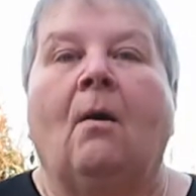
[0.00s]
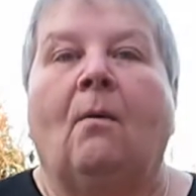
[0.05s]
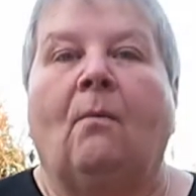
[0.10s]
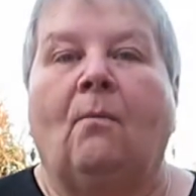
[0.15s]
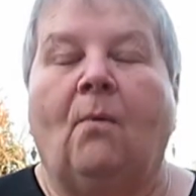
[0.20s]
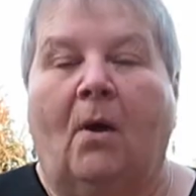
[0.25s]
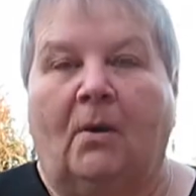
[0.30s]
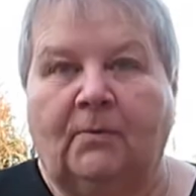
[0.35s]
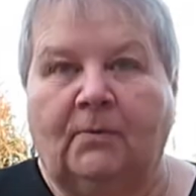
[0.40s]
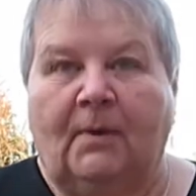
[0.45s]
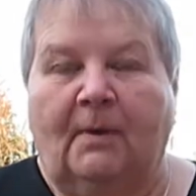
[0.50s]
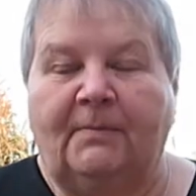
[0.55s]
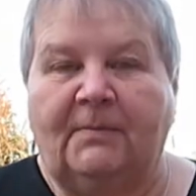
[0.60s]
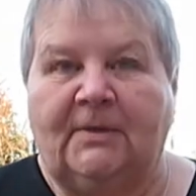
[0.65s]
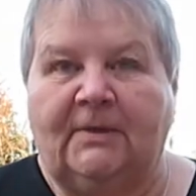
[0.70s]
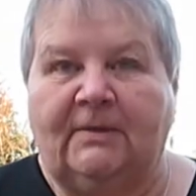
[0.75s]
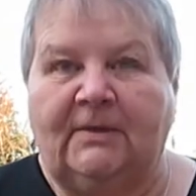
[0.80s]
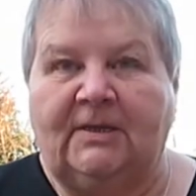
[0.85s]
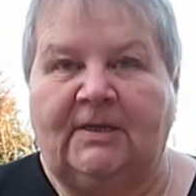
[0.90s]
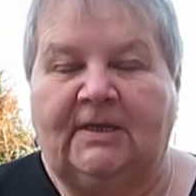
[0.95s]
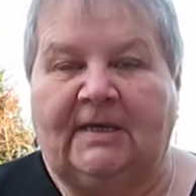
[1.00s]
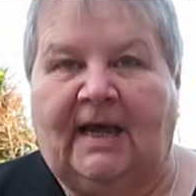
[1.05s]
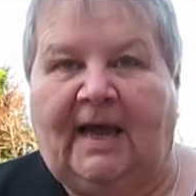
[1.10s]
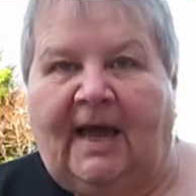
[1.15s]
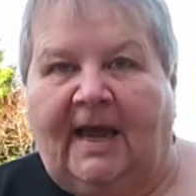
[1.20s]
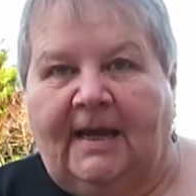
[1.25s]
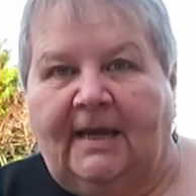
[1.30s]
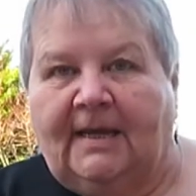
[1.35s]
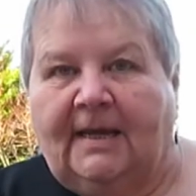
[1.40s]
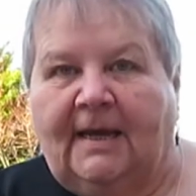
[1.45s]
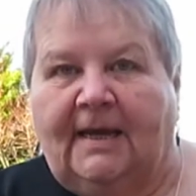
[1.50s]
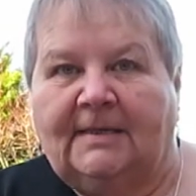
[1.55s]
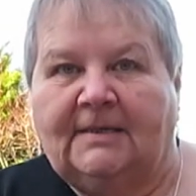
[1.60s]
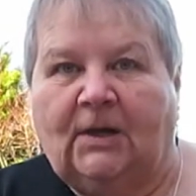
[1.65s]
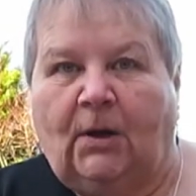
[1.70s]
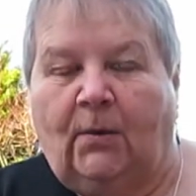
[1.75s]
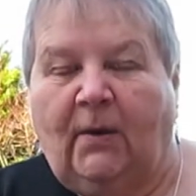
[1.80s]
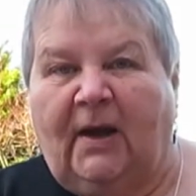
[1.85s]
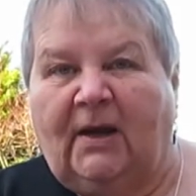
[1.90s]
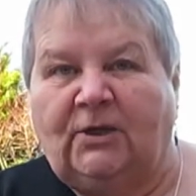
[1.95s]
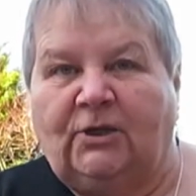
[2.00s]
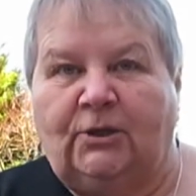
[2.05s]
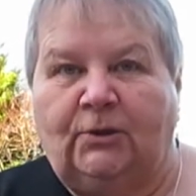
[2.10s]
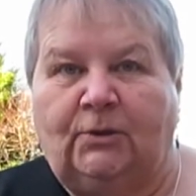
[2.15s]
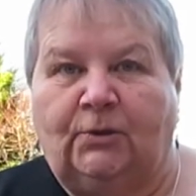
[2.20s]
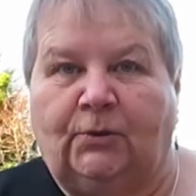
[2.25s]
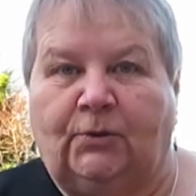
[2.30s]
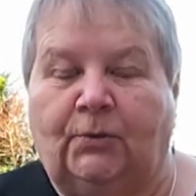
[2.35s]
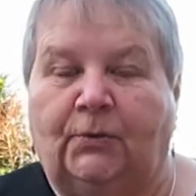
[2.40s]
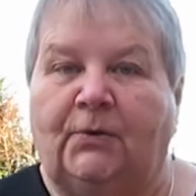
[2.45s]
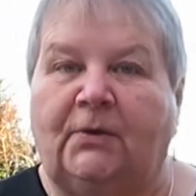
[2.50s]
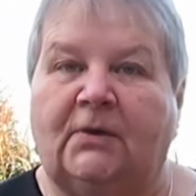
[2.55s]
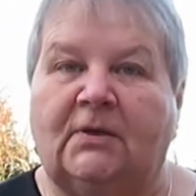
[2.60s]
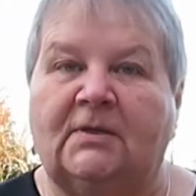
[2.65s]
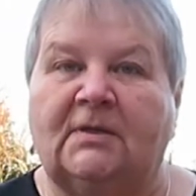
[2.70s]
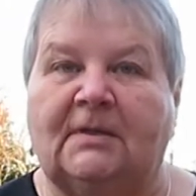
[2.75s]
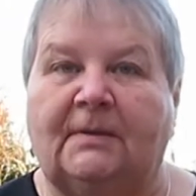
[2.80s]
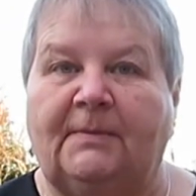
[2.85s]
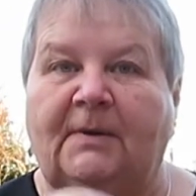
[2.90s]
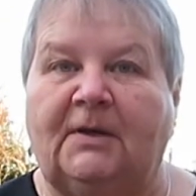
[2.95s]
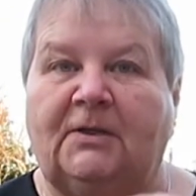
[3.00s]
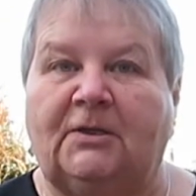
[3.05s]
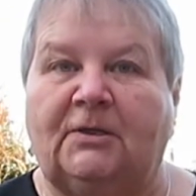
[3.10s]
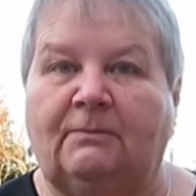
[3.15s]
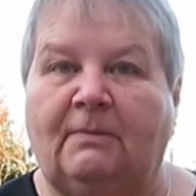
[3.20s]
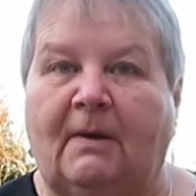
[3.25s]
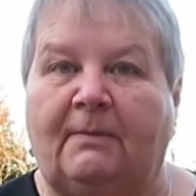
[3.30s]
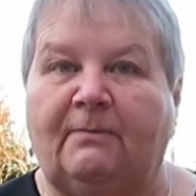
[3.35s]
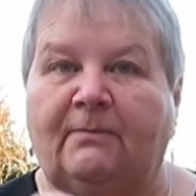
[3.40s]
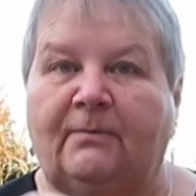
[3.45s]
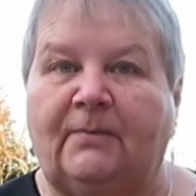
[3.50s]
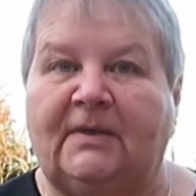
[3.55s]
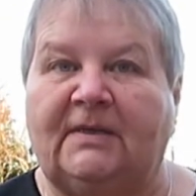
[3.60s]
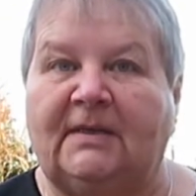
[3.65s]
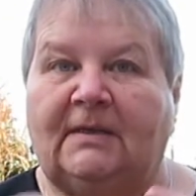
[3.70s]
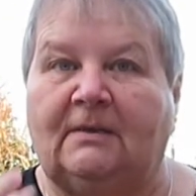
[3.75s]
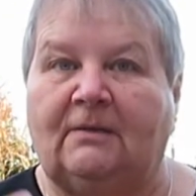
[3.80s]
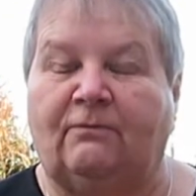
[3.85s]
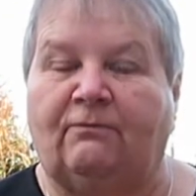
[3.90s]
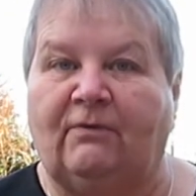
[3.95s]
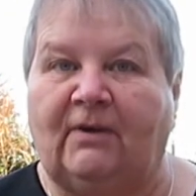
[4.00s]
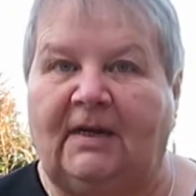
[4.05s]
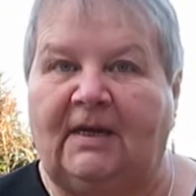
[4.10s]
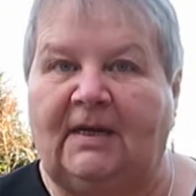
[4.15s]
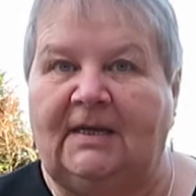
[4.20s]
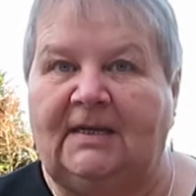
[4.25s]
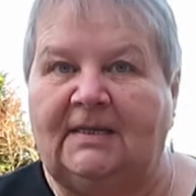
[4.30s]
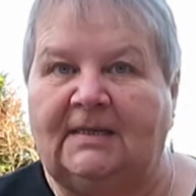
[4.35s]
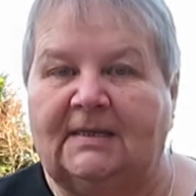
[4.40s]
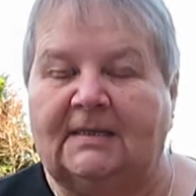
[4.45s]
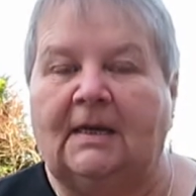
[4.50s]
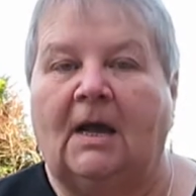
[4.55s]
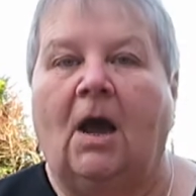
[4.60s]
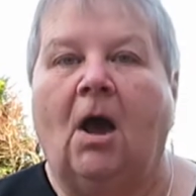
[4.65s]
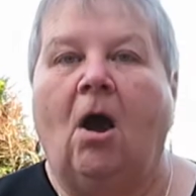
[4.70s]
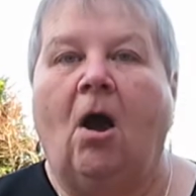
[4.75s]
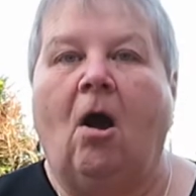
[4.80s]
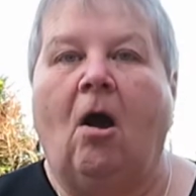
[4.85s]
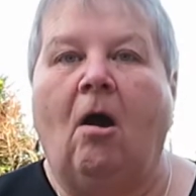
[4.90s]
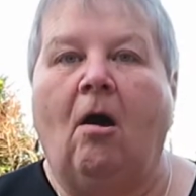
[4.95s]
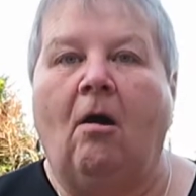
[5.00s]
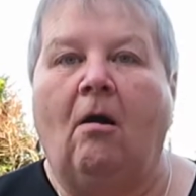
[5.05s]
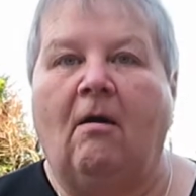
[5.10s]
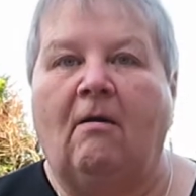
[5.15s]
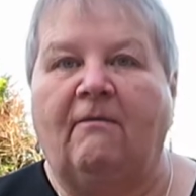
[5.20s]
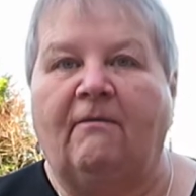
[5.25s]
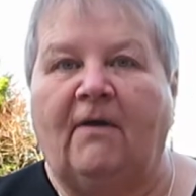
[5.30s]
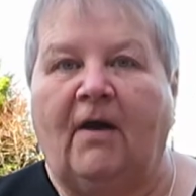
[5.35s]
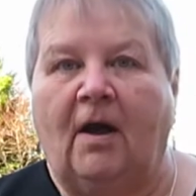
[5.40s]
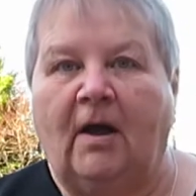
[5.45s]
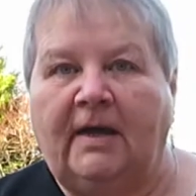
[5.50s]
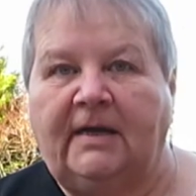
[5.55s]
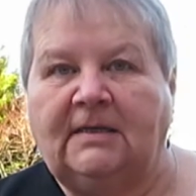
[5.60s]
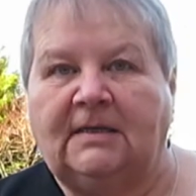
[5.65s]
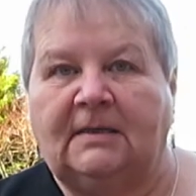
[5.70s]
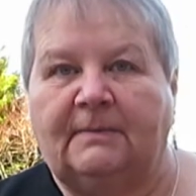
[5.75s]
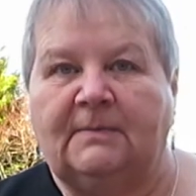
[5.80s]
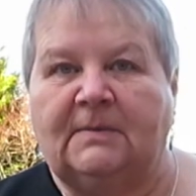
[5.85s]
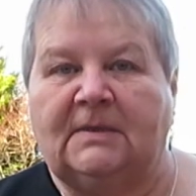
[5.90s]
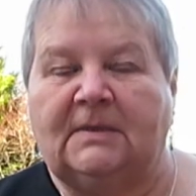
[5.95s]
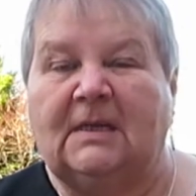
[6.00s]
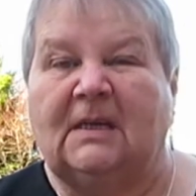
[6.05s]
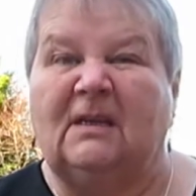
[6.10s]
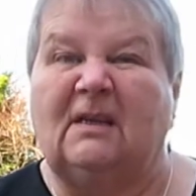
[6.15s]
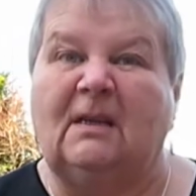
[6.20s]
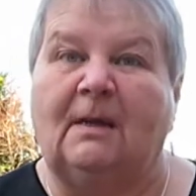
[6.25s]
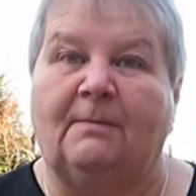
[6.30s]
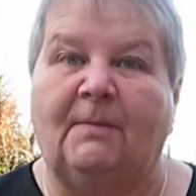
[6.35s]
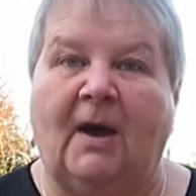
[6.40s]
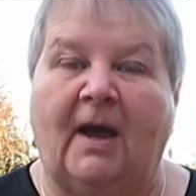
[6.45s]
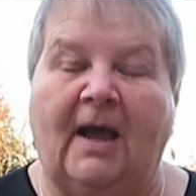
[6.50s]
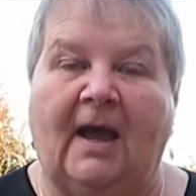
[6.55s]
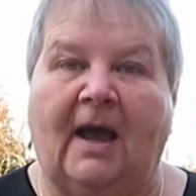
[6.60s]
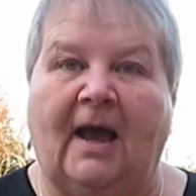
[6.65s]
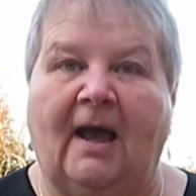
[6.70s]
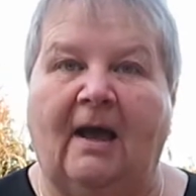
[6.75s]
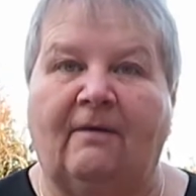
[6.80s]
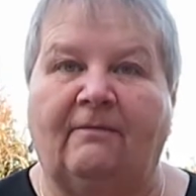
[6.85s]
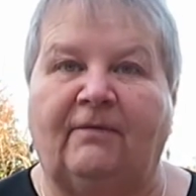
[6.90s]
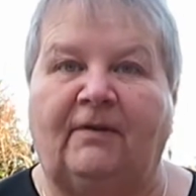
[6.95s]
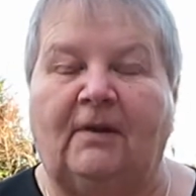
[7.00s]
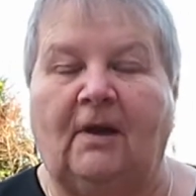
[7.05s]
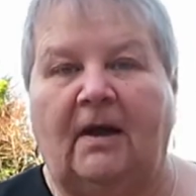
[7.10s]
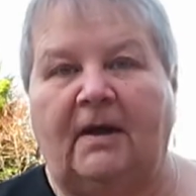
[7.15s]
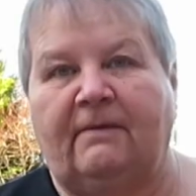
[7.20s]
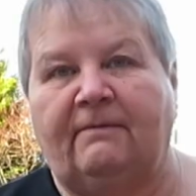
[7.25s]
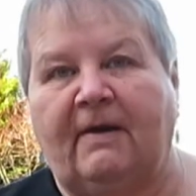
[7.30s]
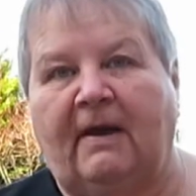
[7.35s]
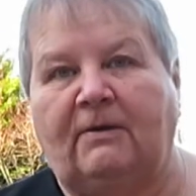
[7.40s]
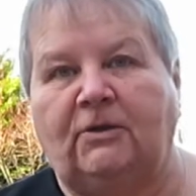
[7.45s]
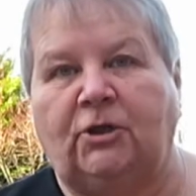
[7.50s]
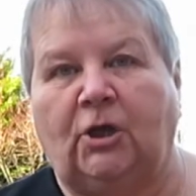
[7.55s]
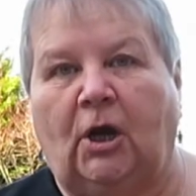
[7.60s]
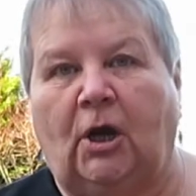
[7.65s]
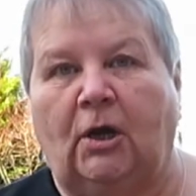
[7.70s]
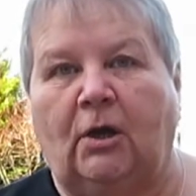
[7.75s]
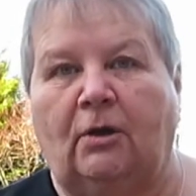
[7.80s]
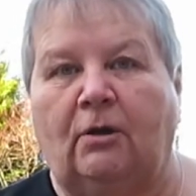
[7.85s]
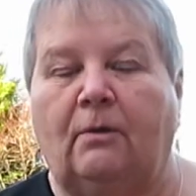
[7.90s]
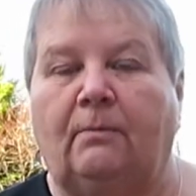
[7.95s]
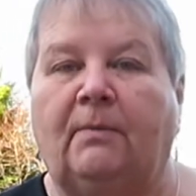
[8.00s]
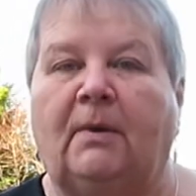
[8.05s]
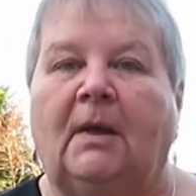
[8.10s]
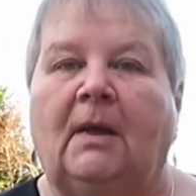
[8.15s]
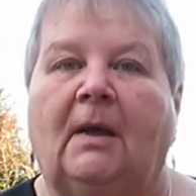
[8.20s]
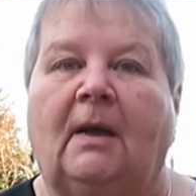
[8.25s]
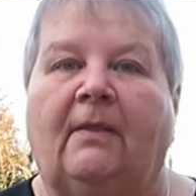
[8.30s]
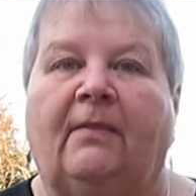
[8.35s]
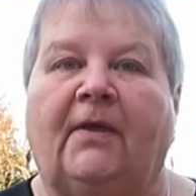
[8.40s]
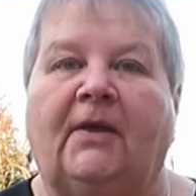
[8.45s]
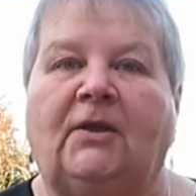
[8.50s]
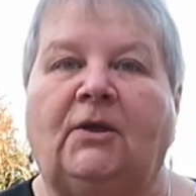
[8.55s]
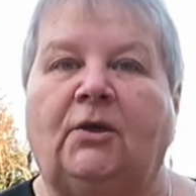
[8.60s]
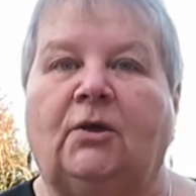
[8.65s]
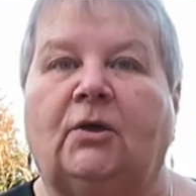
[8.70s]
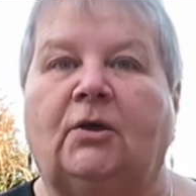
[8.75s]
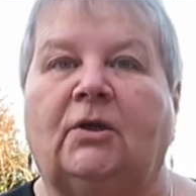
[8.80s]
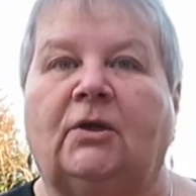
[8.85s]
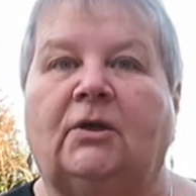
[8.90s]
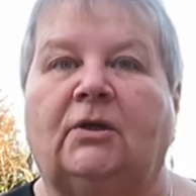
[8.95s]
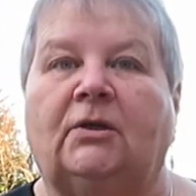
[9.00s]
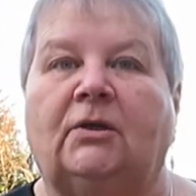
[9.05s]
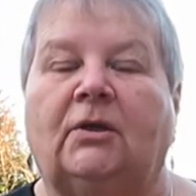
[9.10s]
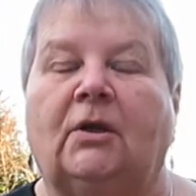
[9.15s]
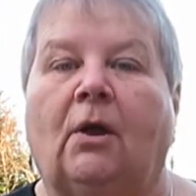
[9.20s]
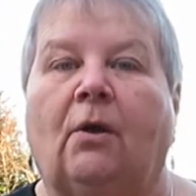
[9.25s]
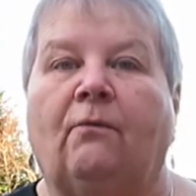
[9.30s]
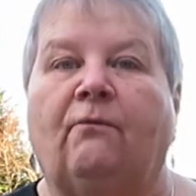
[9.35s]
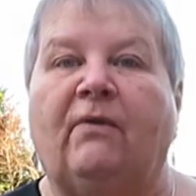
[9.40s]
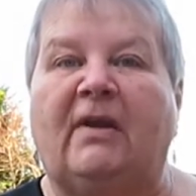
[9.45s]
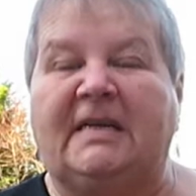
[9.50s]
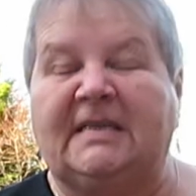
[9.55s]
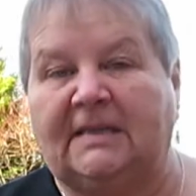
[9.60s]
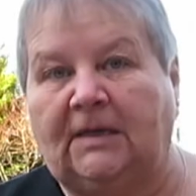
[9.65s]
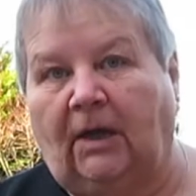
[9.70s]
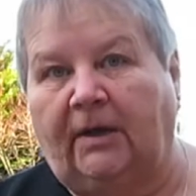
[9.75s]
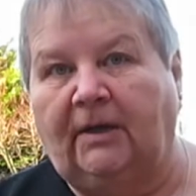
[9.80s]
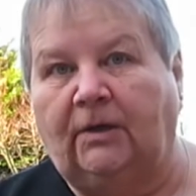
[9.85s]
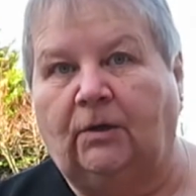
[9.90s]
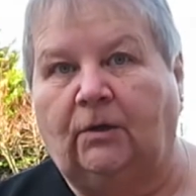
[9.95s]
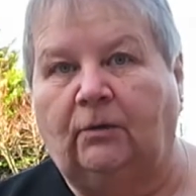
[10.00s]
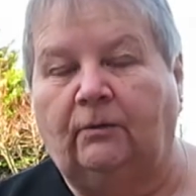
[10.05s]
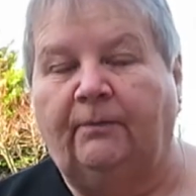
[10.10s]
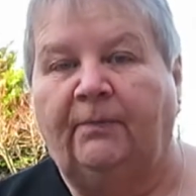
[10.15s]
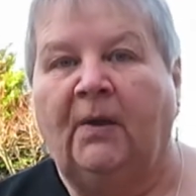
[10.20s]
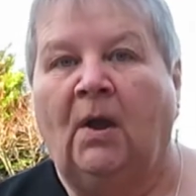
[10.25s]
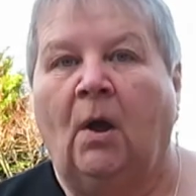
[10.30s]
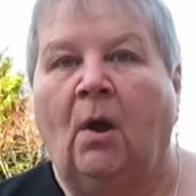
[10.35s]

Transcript: What I'm doing today is a quick tutorial similar to when we did the wreaths of items that you might have lying around your home that you can recycle,